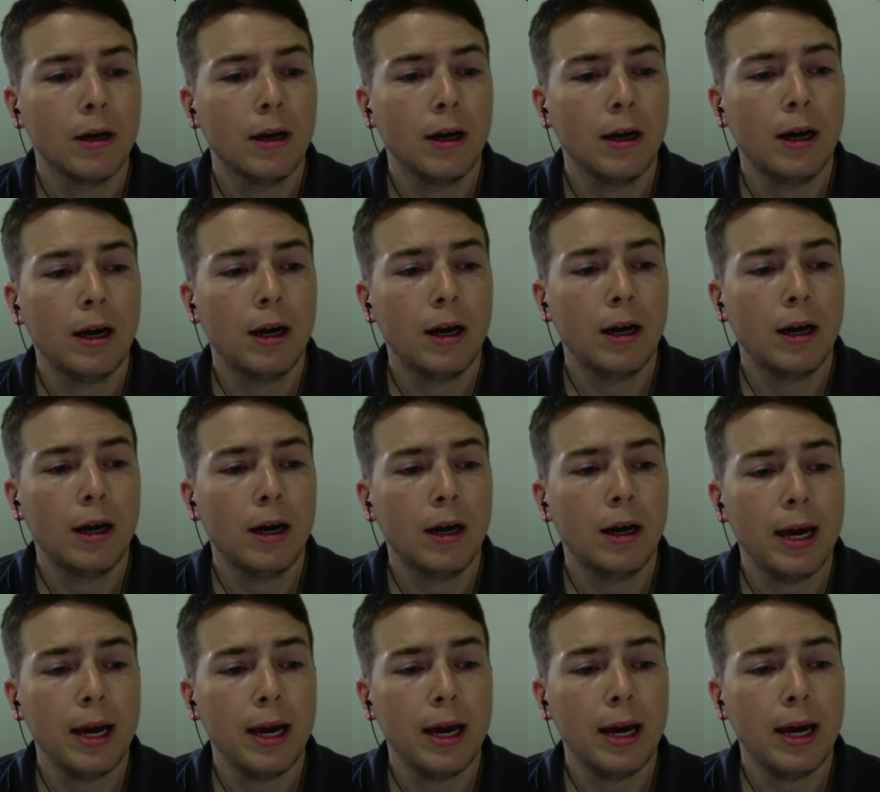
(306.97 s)

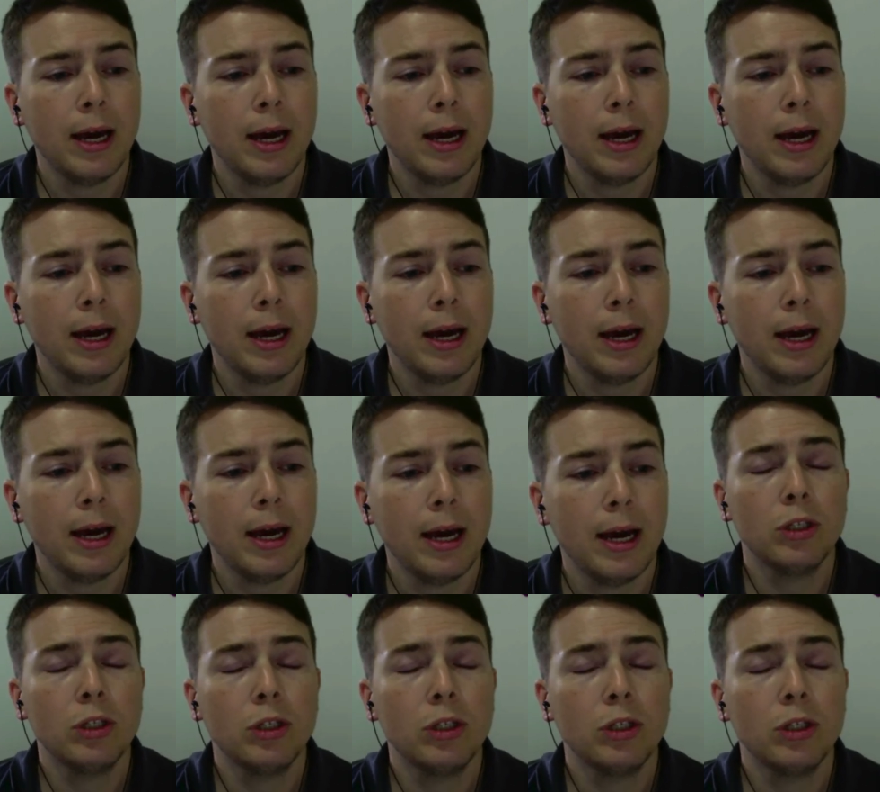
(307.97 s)
And this, you know,
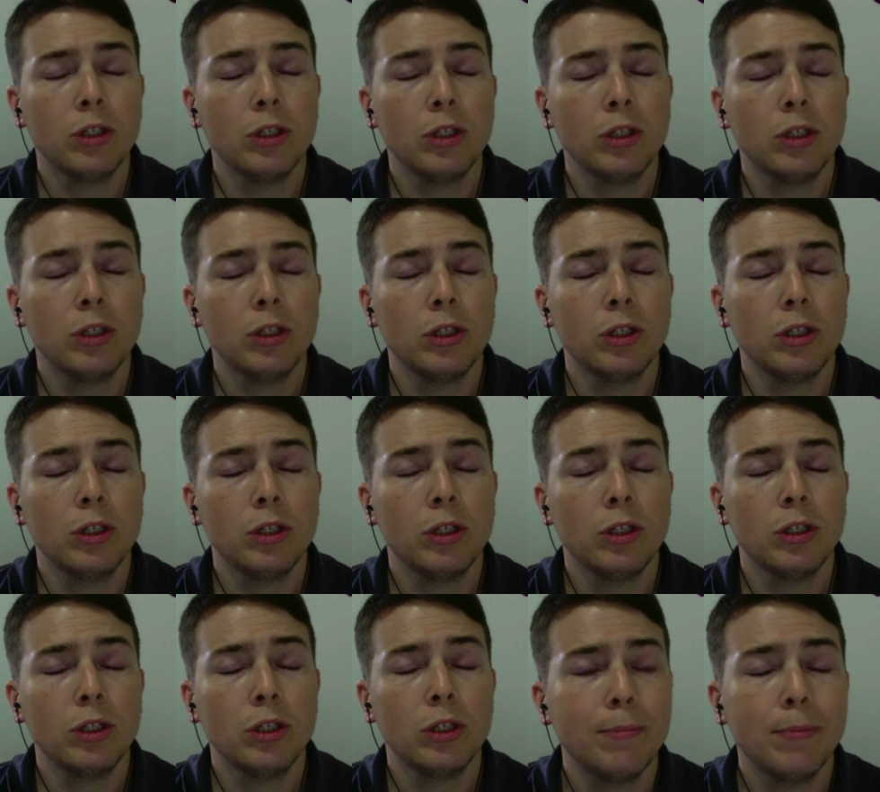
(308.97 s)
this could turn into
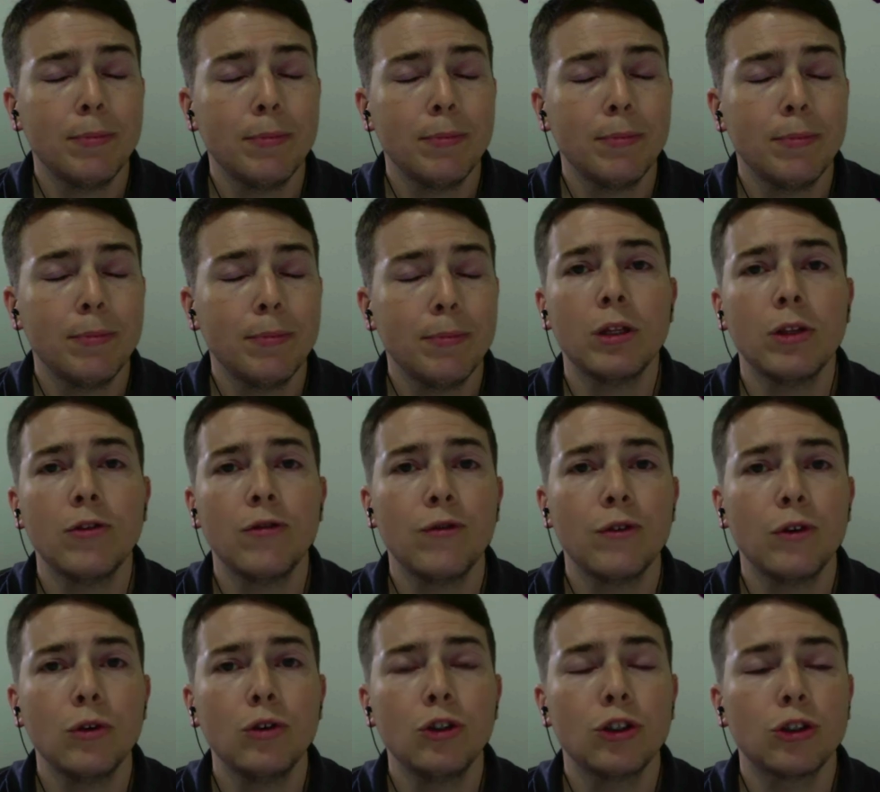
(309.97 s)
something bigger in the
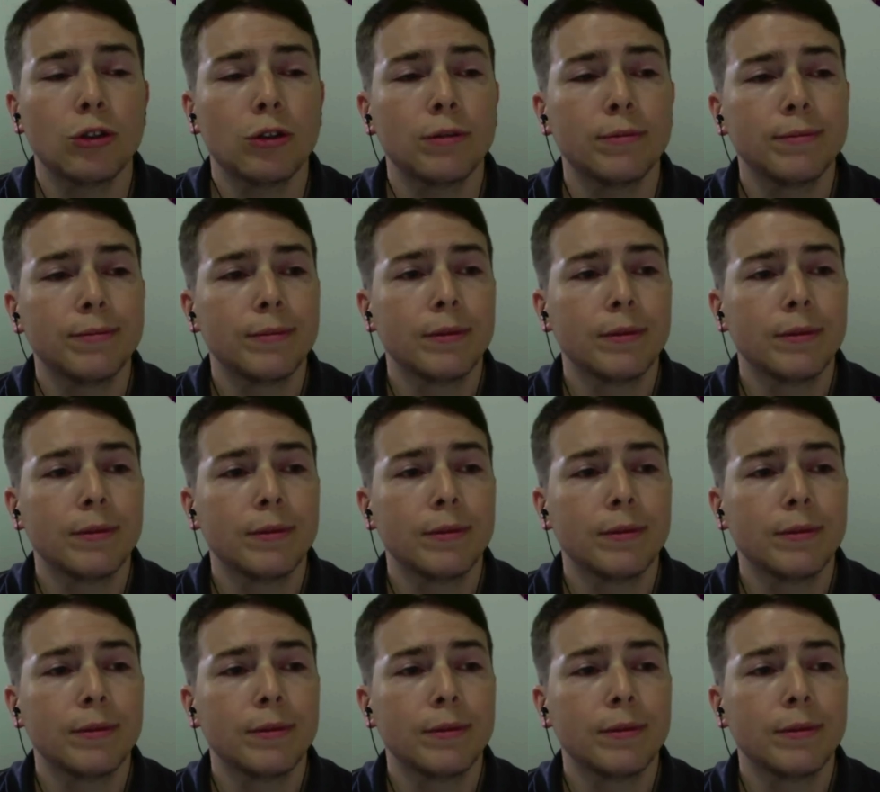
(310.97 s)
future.